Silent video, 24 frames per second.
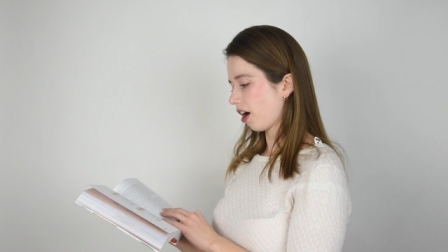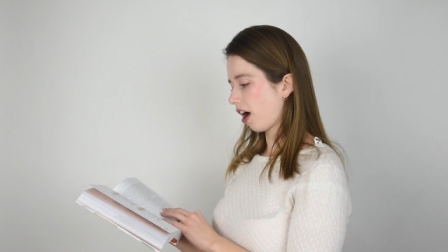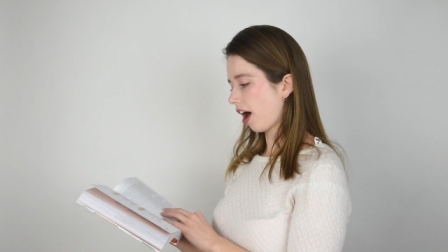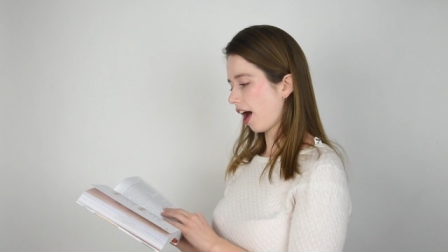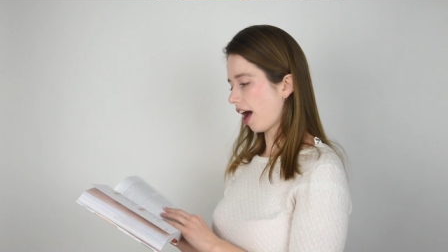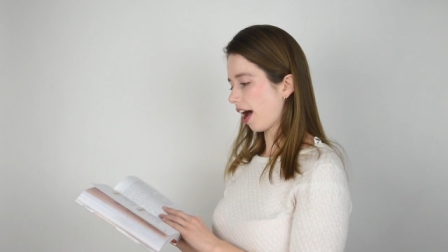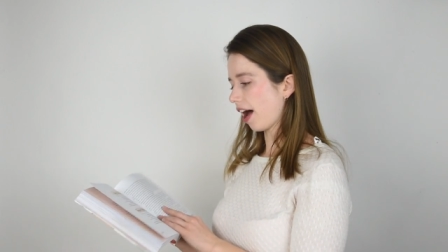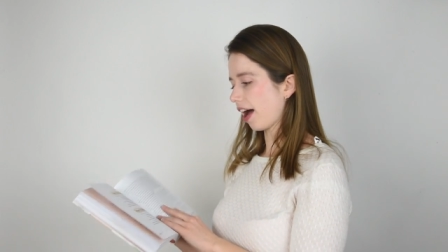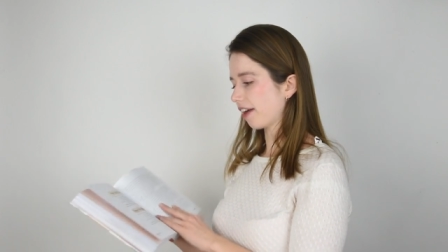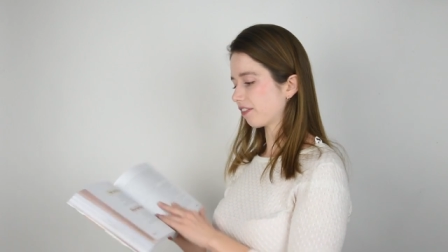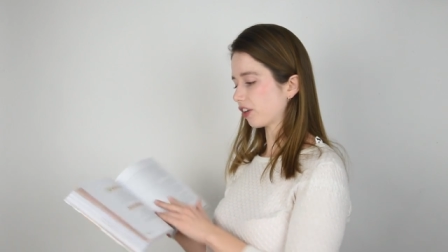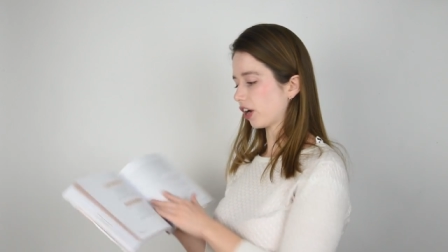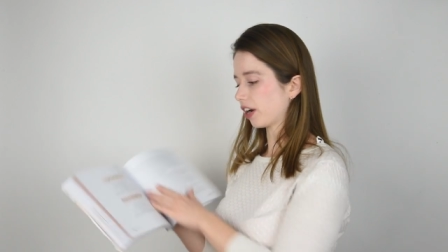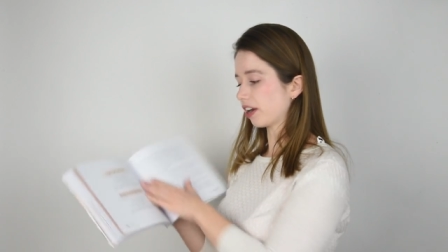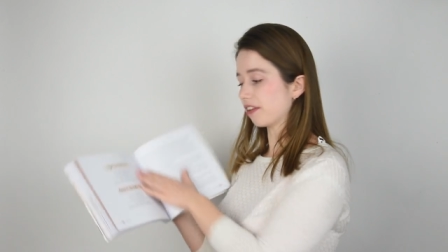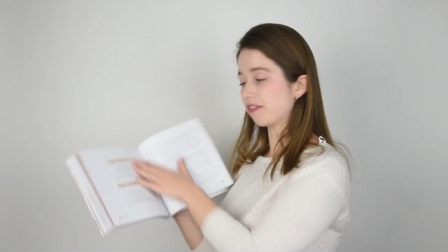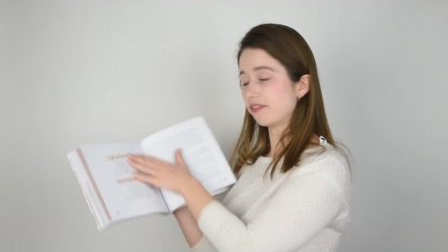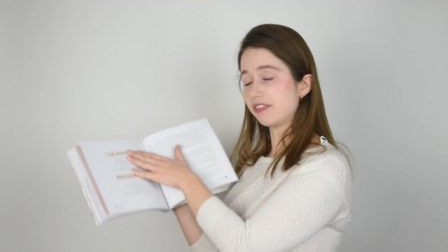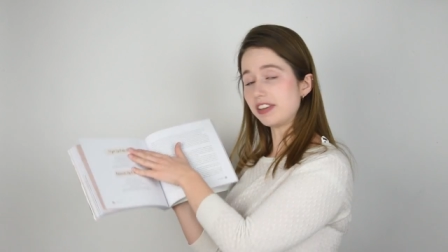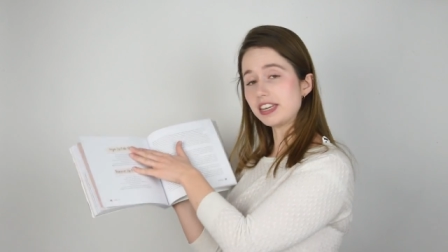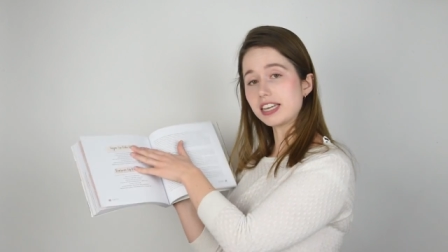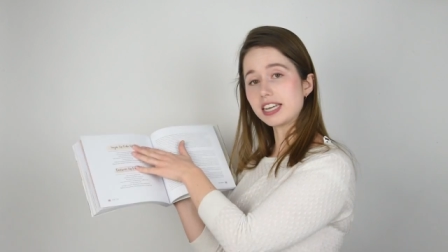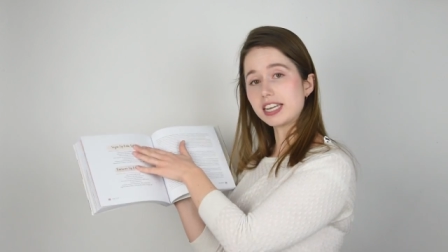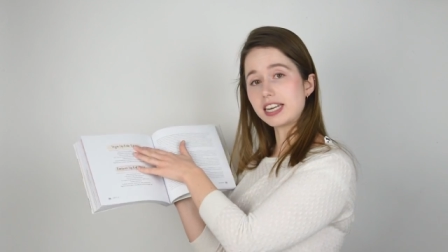uh, i've got a
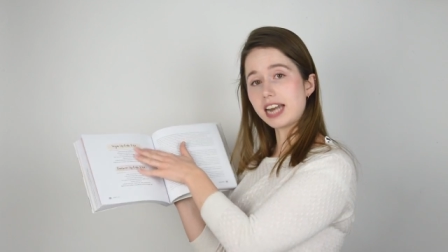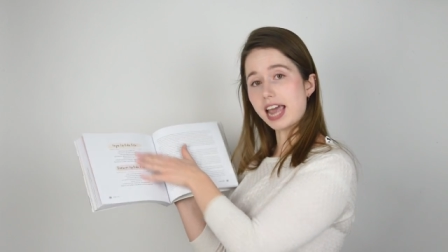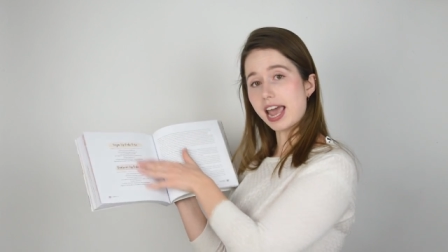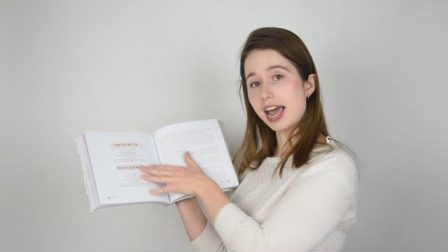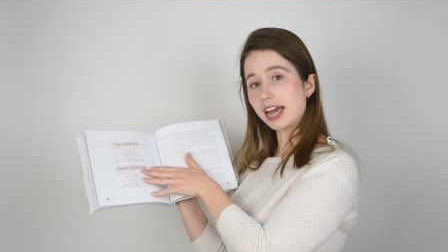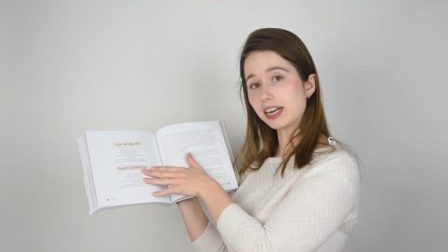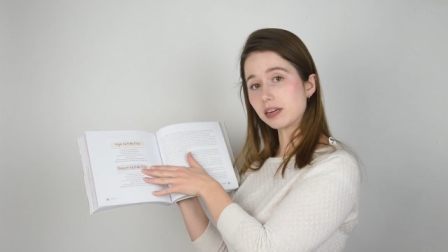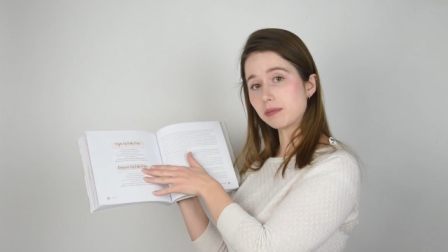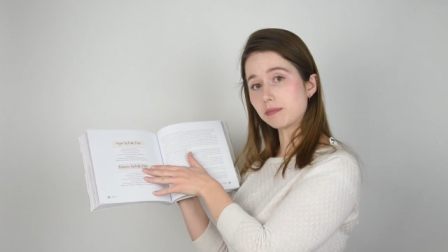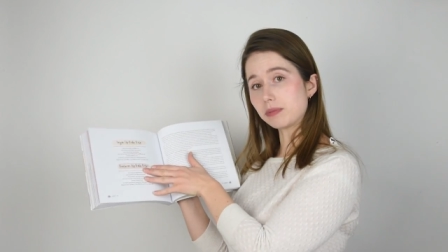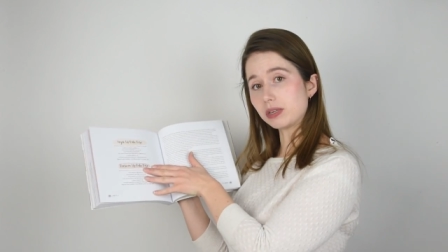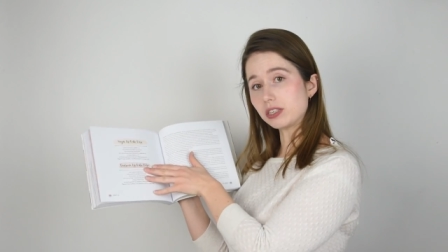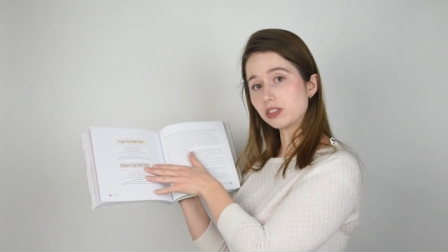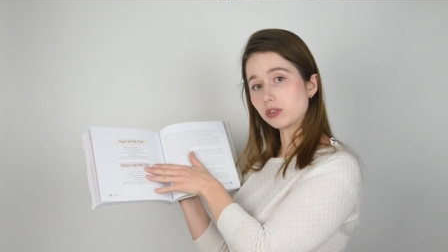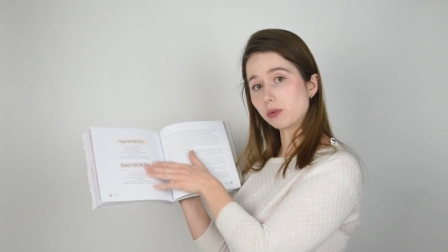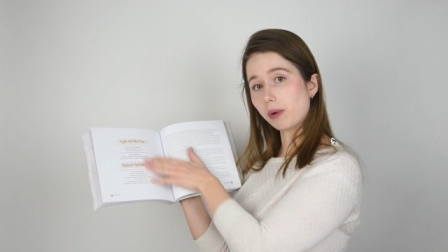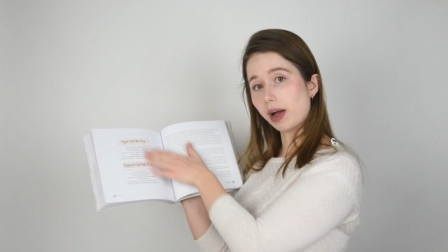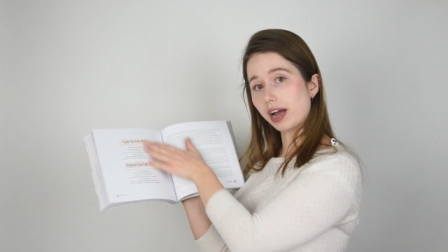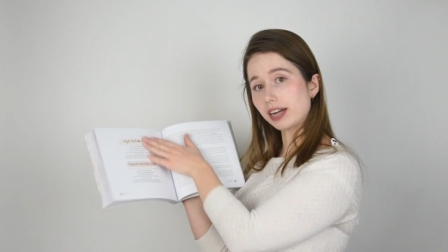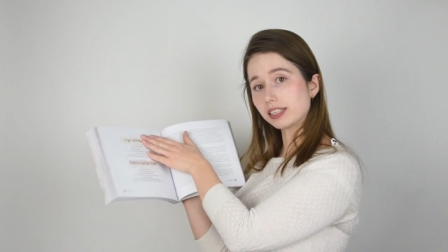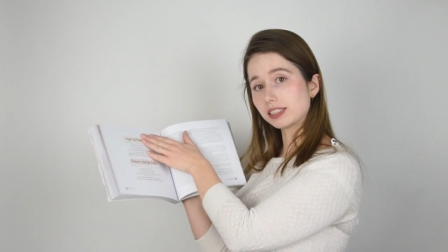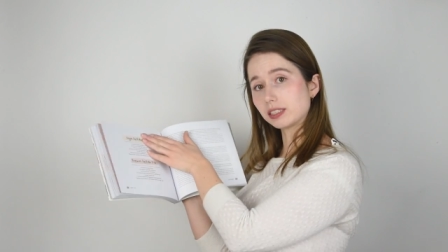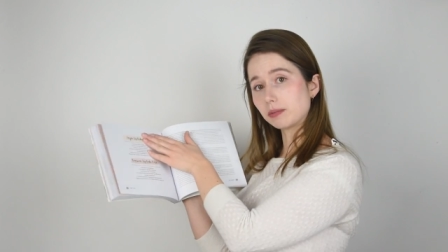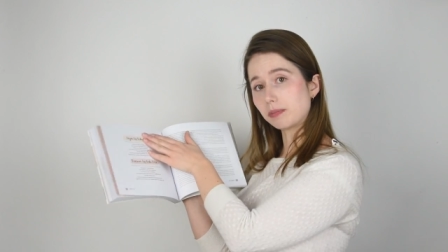vegan and a
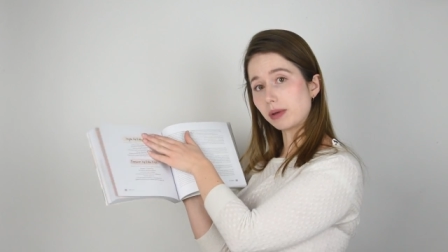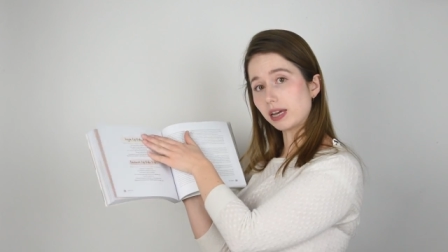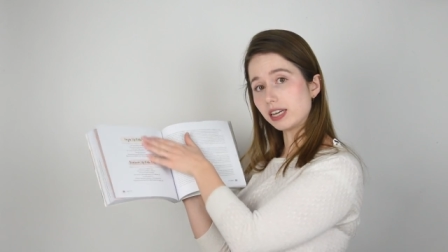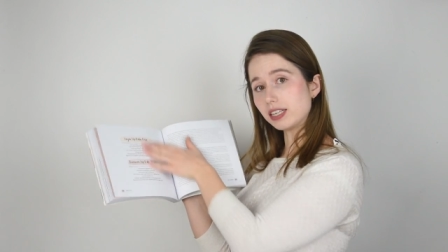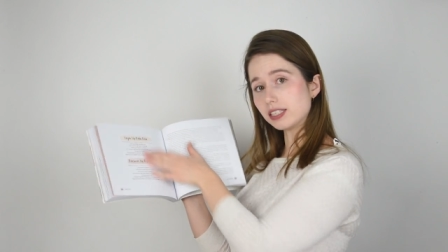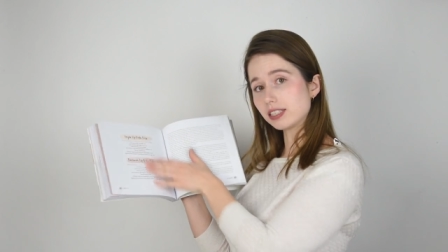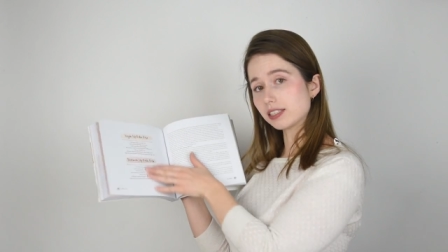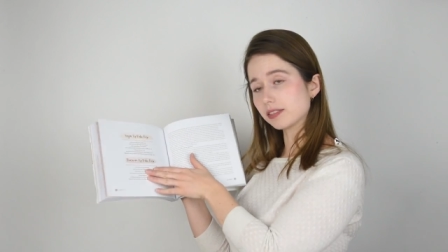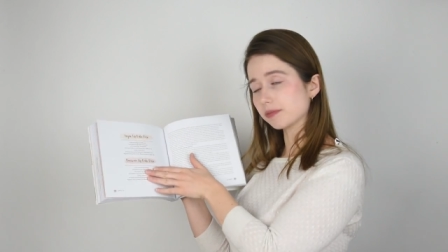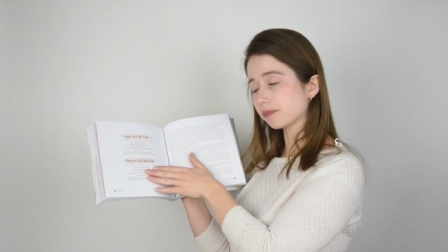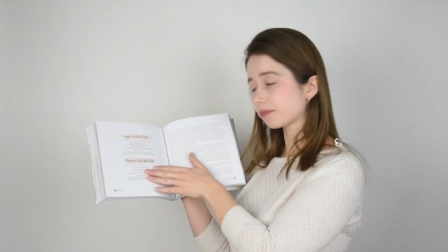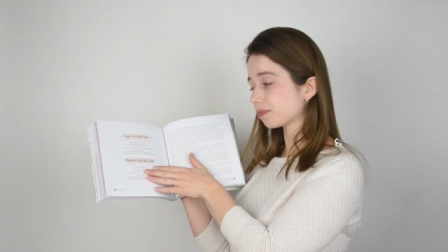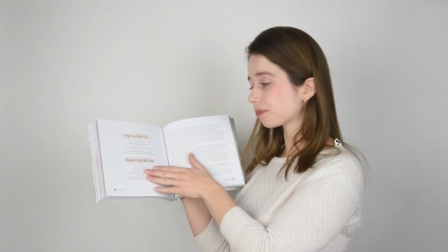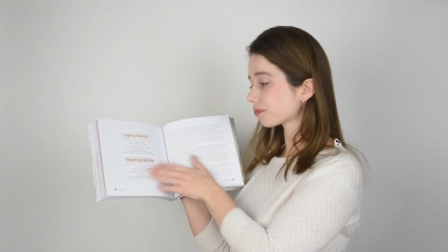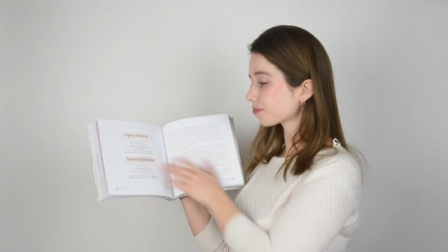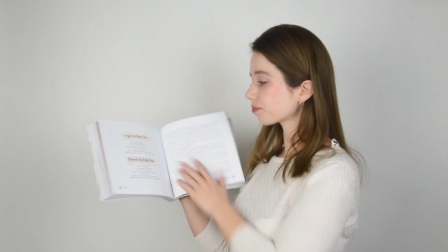beeswax base